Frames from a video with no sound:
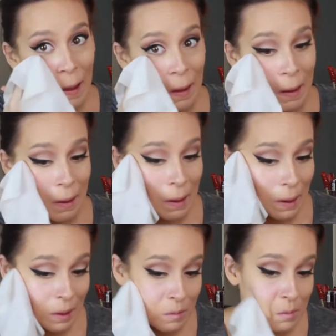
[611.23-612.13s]
I
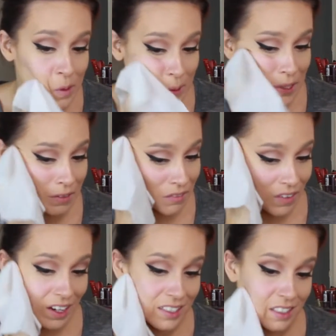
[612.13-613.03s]
can't believe
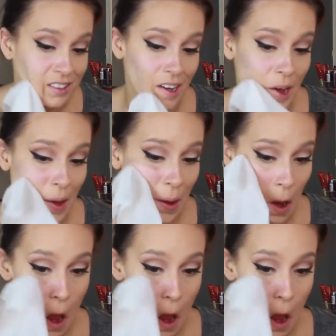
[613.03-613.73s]
I did that.